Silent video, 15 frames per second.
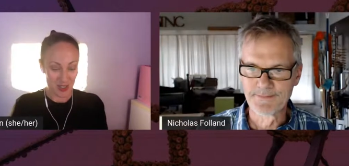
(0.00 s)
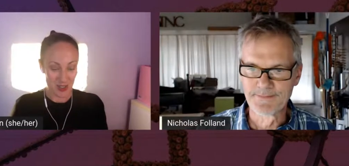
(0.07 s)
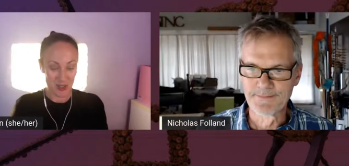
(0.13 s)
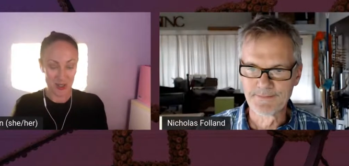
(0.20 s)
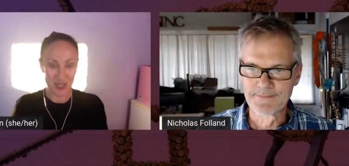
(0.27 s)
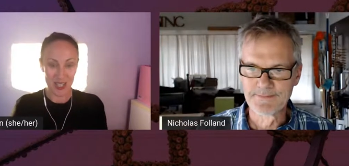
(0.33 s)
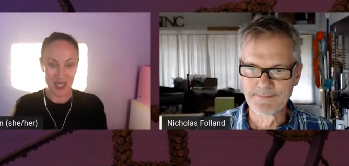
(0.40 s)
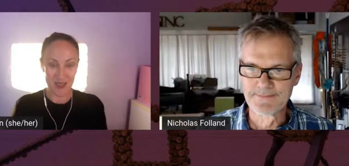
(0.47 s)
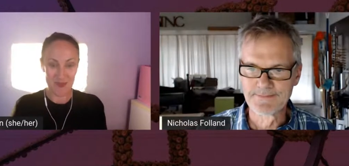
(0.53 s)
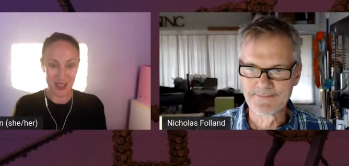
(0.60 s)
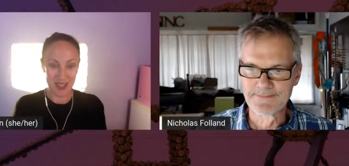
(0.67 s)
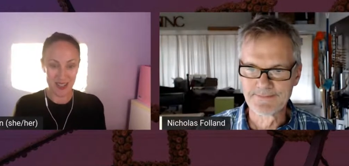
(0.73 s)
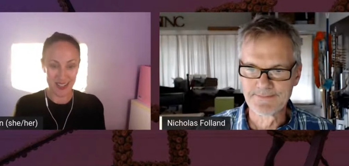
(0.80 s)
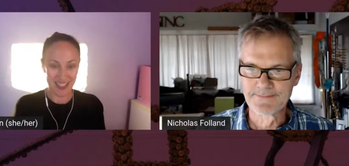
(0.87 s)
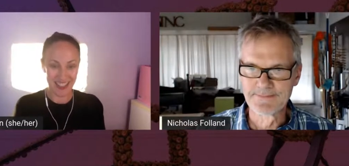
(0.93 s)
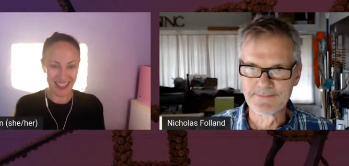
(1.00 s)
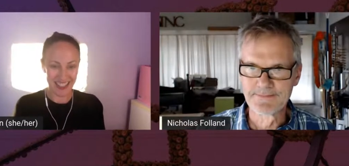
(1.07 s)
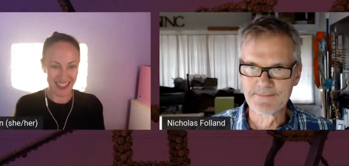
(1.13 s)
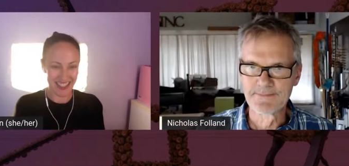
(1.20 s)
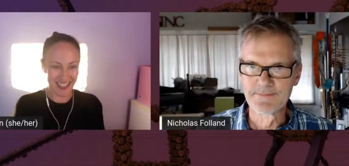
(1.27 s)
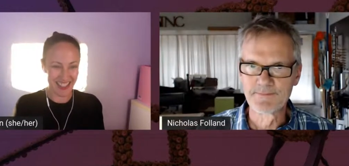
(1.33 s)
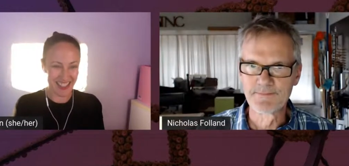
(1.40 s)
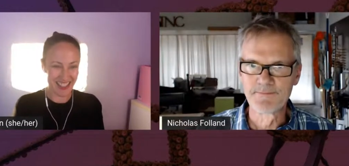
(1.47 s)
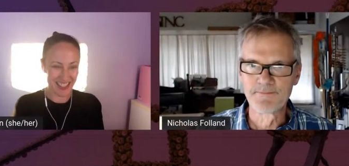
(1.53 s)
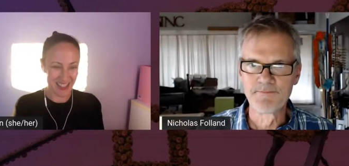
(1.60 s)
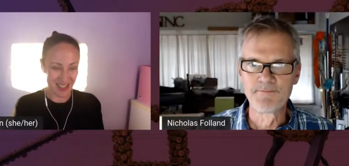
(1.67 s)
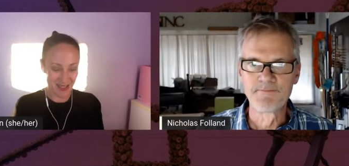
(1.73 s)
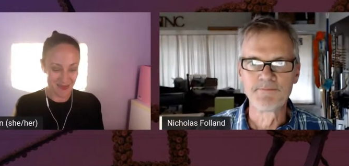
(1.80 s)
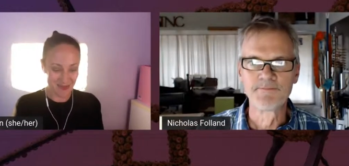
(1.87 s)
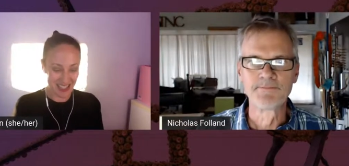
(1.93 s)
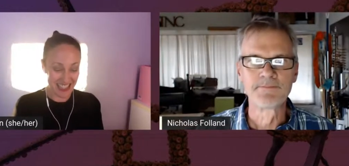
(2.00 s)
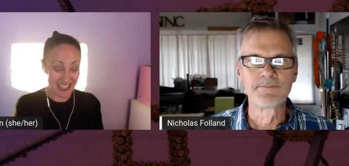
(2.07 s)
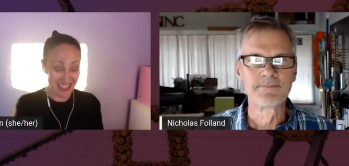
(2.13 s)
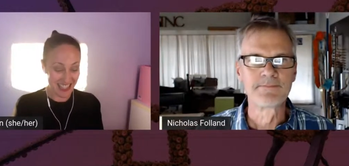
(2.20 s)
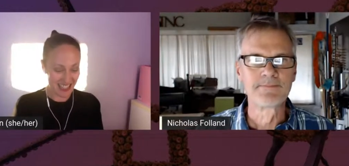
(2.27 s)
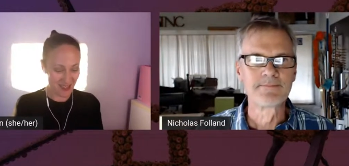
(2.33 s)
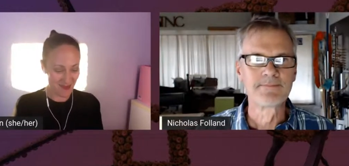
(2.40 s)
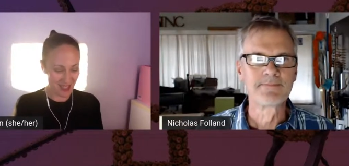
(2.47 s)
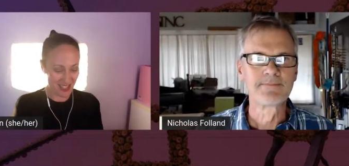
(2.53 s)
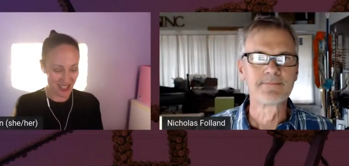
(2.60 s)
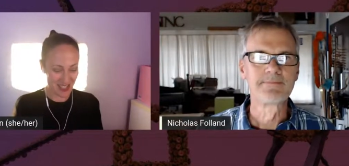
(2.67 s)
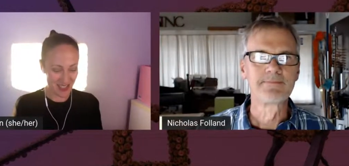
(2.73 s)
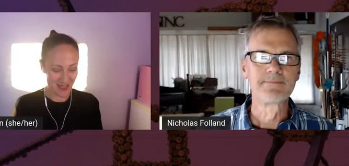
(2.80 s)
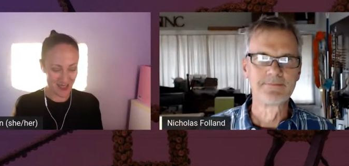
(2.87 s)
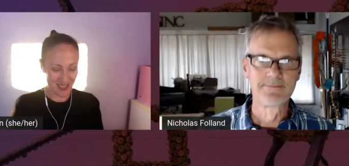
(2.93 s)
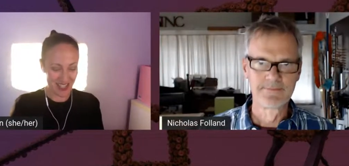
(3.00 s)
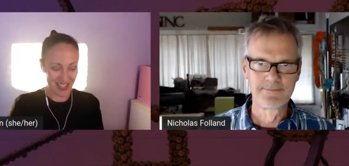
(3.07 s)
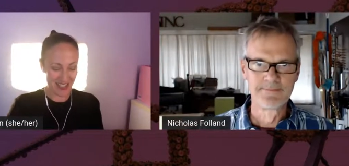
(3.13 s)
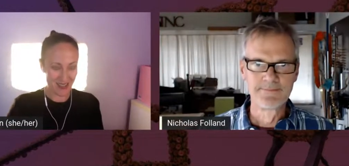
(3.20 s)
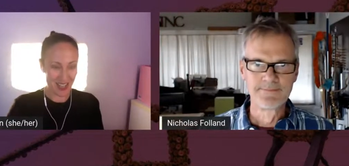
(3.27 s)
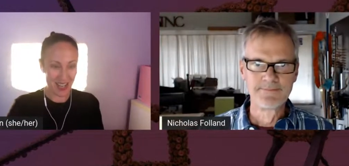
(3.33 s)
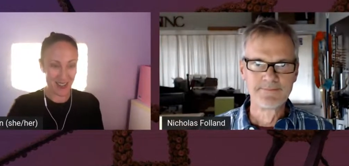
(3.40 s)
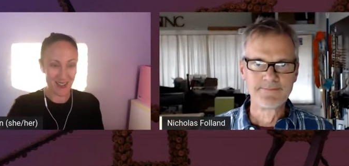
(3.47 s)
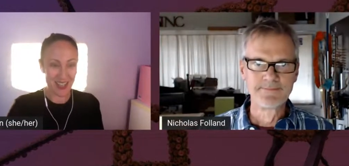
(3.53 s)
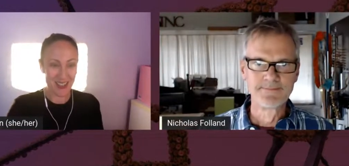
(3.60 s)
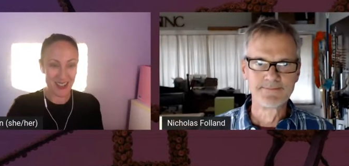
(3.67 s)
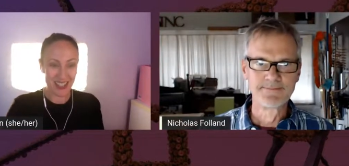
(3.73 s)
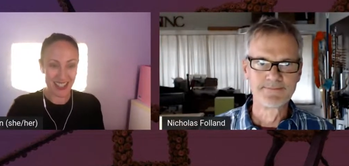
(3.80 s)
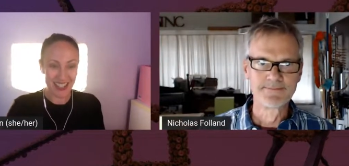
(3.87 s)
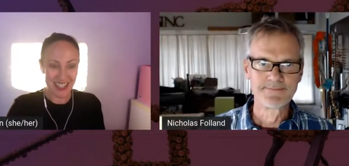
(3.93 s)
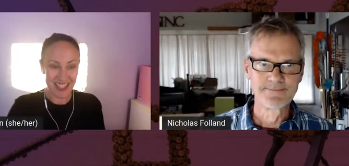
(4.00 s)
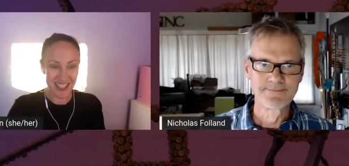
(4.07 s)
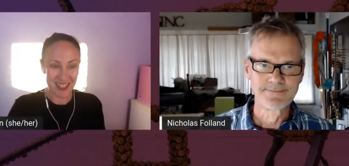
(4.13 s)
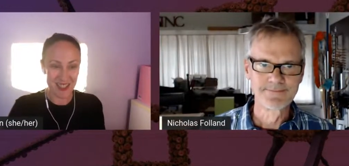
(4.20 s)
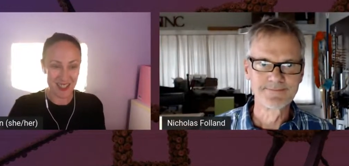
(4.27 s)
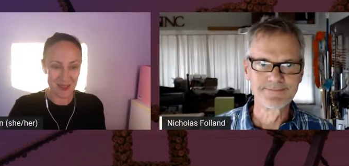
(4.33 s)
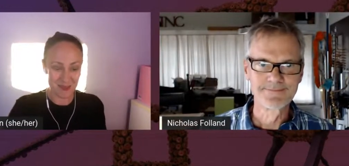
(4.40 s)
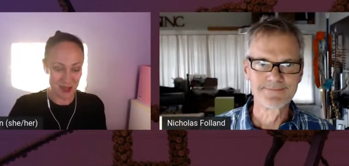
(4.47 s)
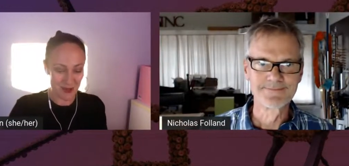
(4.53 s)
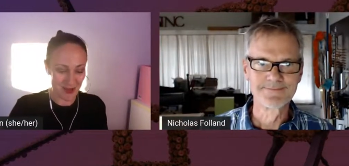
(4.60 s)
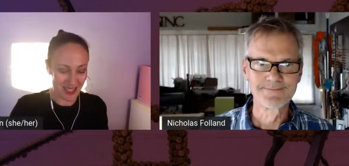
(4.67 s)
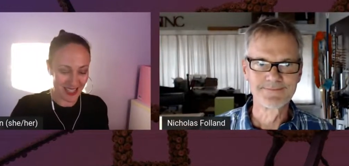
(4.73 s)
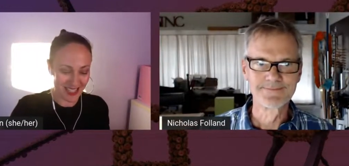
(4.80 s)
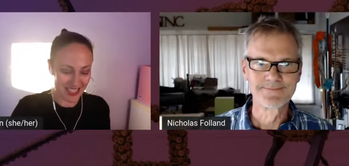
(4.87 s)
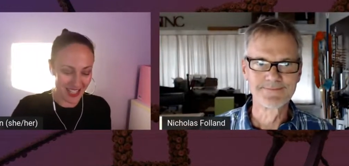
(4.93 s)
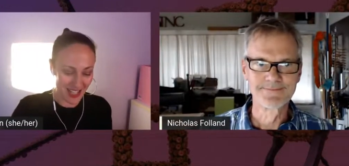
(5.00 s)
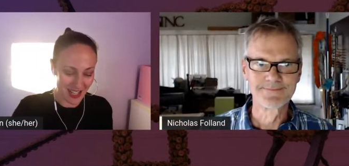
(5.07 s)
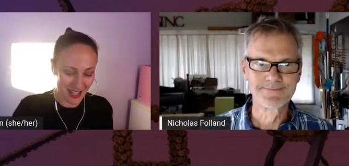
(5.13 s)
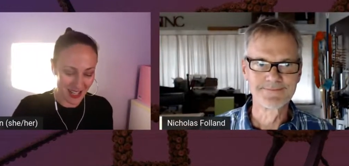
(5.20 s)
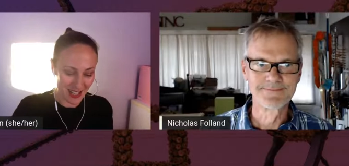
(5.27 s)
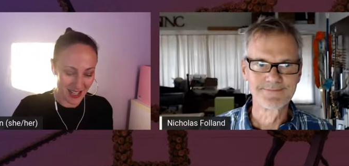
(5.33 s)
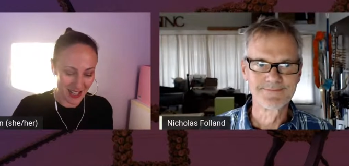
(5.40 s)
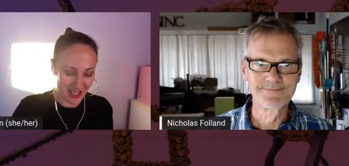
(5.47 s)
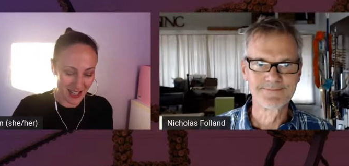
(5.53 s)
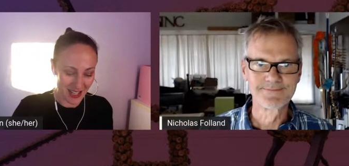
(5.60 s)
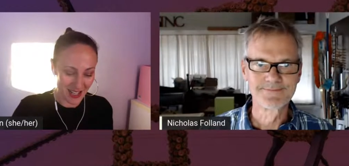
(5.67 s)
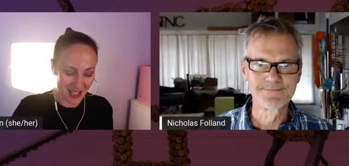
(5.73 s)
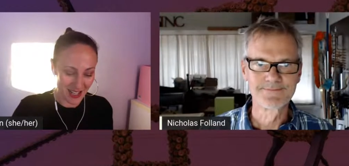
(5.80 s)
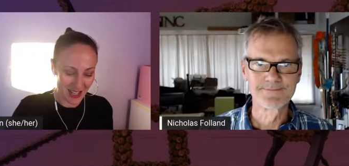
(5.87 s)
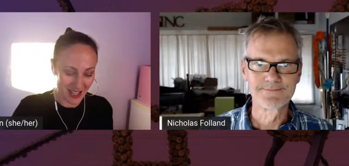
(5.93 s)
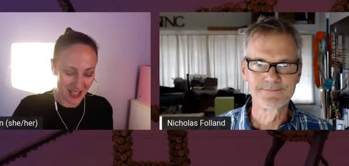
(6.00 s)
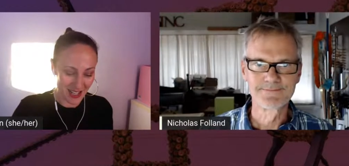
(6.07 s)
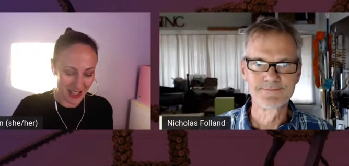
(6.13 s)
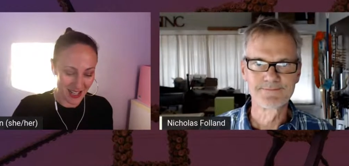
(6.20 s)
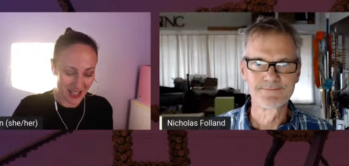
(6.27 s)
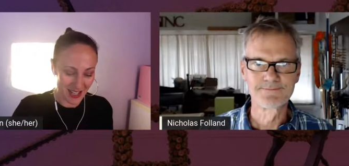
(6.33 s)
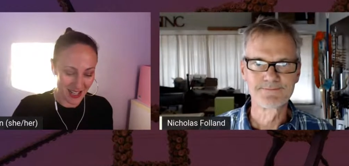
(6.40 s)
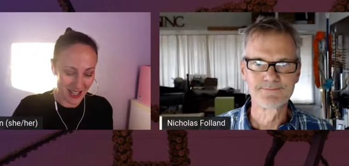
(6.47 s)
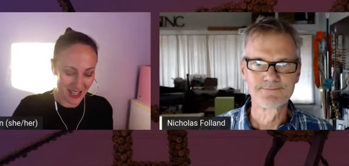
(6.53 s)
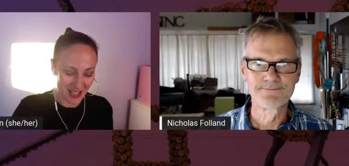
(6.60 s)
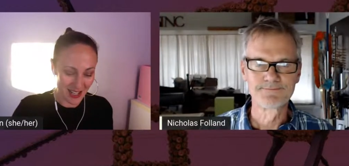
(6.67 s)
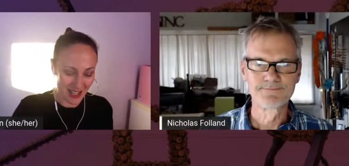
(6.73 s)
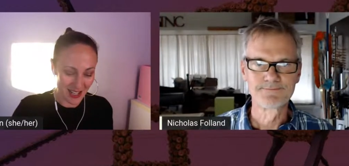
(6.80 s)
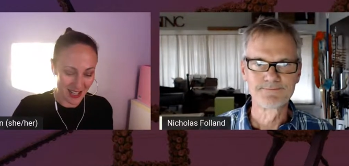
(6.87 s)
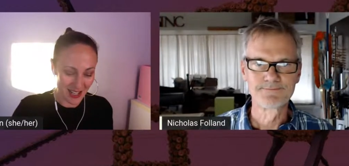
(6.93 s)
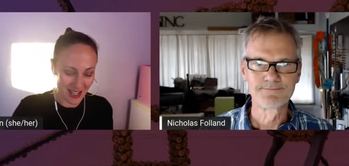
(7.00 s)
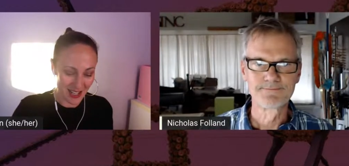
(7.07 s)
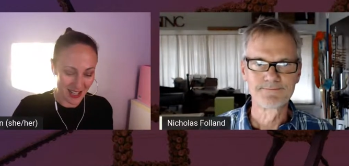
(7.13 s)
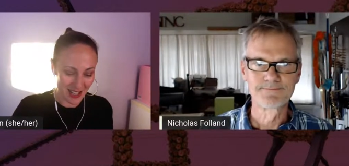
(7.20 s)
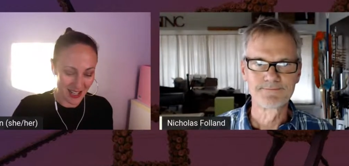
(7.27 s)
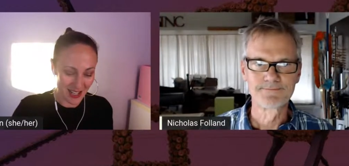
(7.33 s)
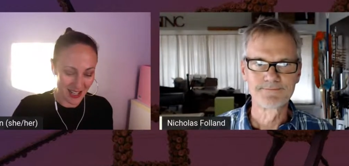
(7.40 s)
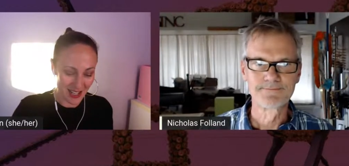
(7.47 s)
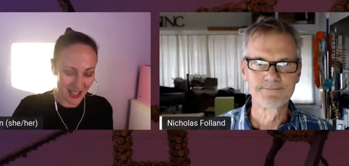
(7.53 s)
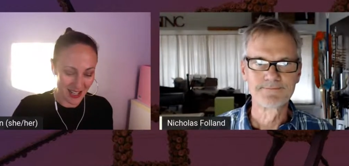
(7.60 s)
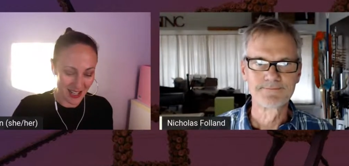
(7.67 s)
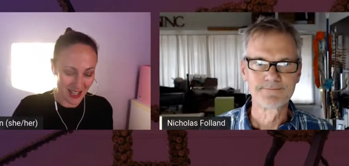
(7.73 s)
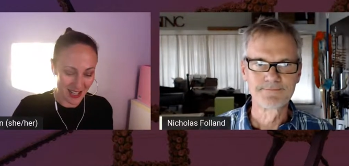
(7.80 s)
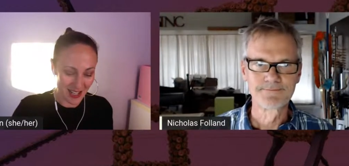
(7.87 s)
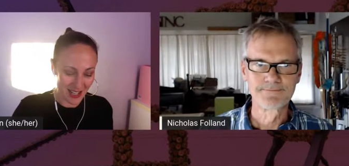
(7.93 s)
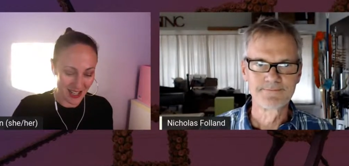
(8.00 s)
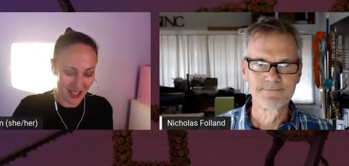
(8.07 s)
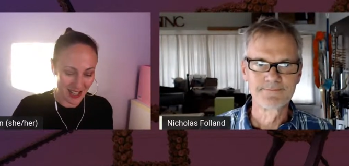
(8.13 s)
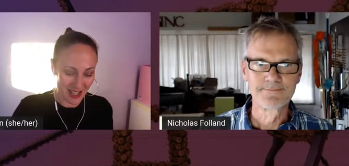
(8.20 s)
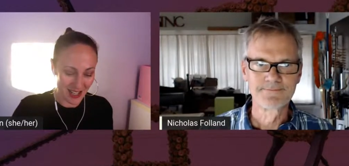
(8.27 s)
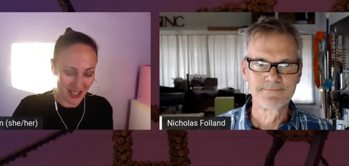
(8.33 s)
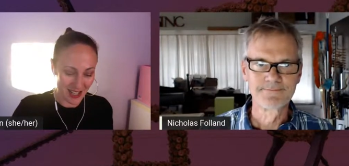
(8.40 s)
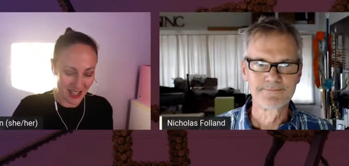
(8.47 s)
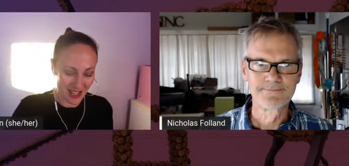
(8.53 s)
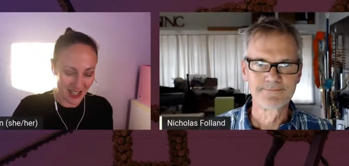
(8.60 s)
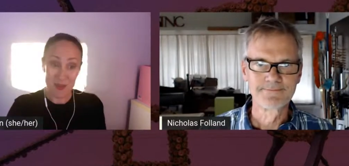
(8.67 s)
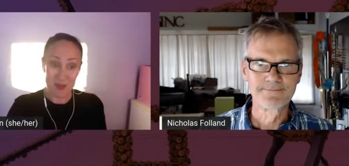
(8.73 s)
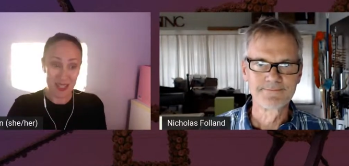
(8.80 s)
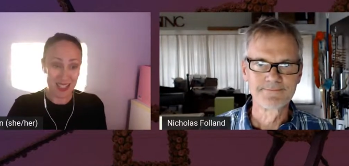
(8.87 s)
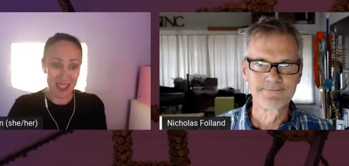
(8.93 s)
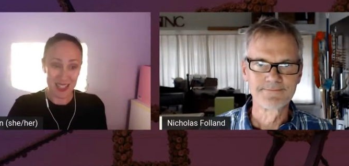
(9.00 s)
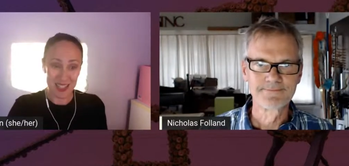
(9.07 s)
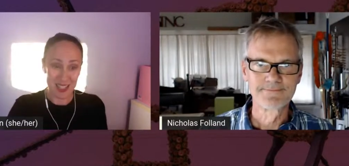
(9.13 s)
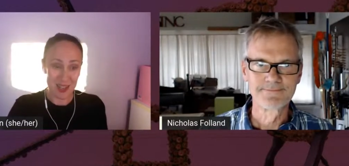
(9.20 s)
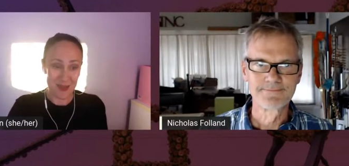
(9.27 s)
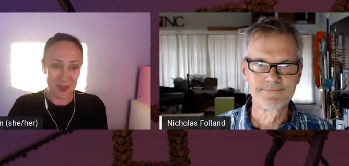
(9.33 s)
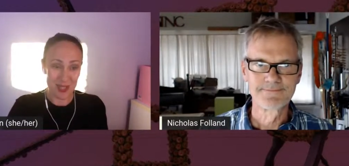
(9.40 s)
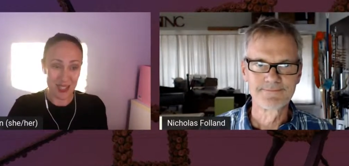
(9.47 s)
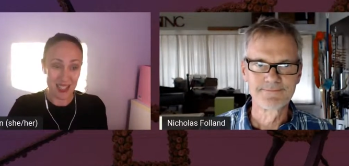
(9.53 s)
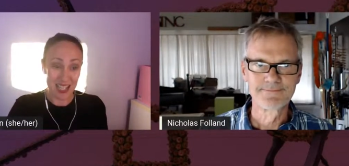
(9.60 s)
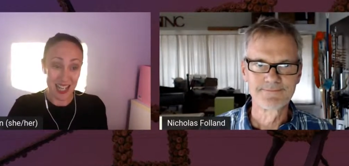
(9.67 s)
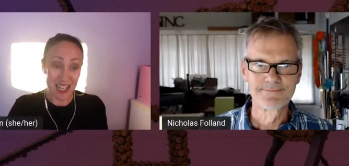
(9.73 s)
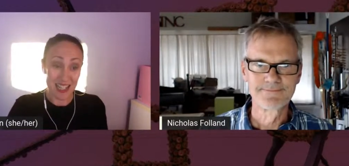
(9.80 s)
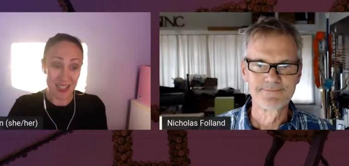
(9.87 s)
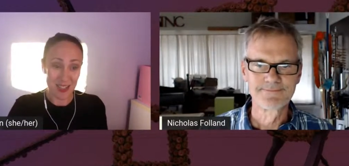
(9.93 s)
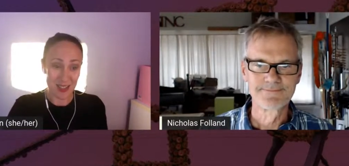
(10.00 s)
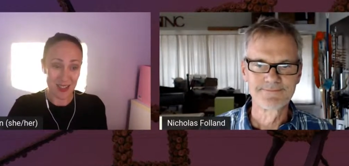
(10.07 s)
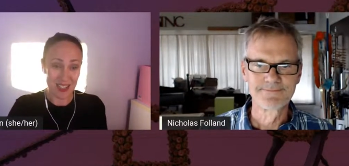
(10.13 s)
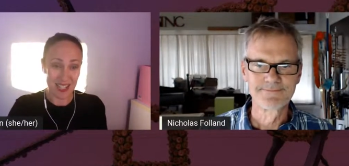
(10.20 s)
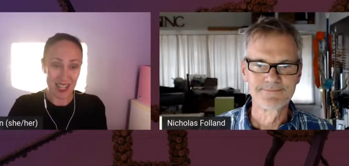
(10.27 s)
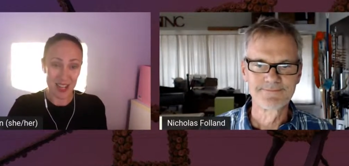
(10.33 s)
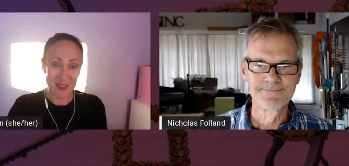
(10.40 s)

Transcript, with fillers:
Speaker 1: talking about uh, the amazing exhibition that we we have here at Linden at the moment, um, "Burn Down the House." Um, maybe we can start with the title because I